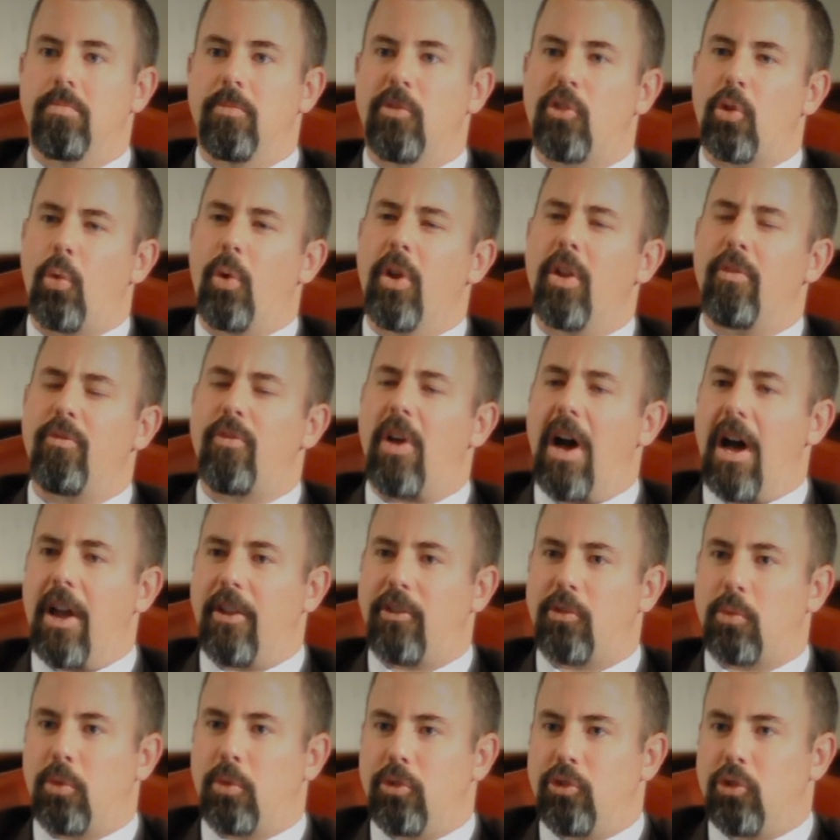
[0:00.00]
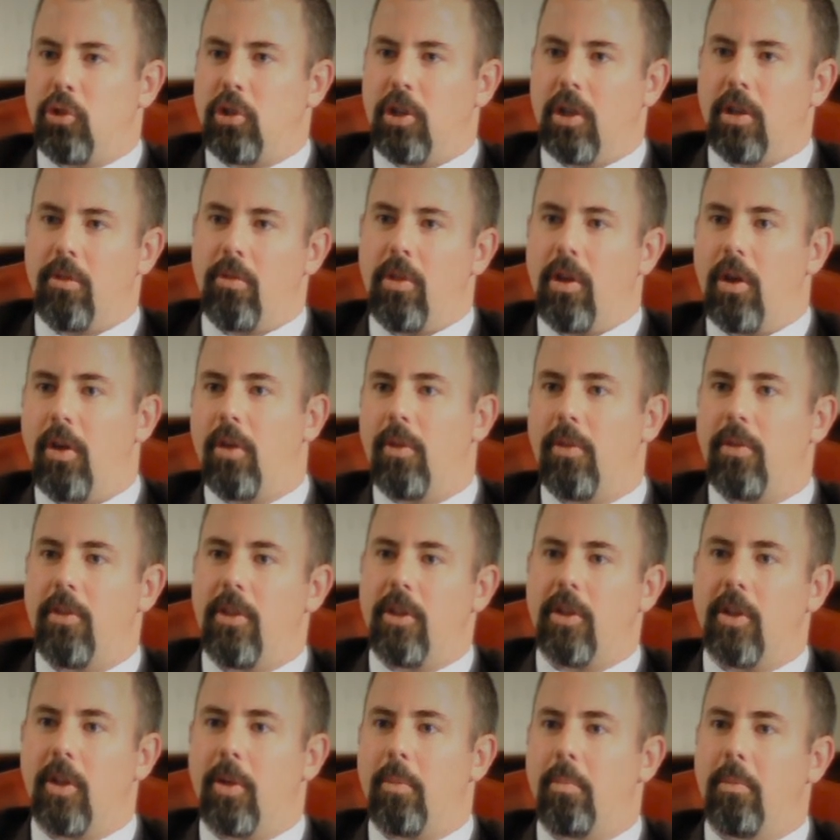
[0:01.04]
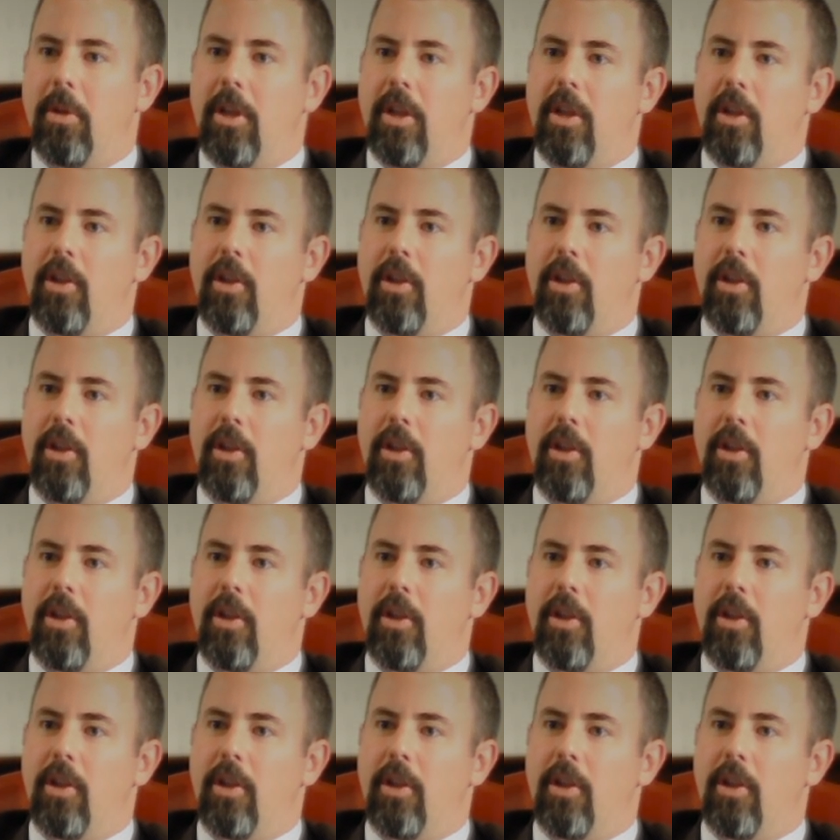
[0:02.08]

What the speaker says: So what advice would you give them